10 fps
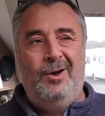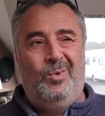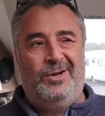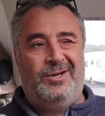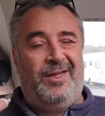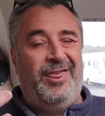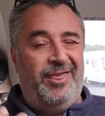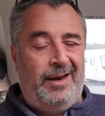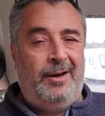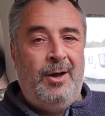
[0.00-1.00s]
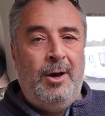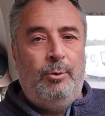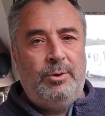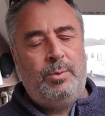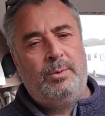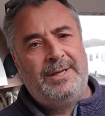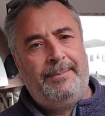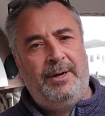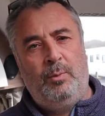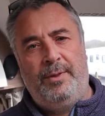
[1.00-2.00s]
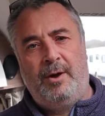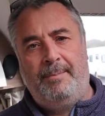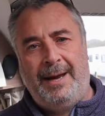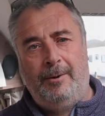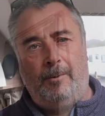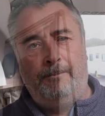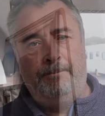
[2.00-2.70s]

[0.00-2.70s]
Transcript: which I think was what was happening with our panel.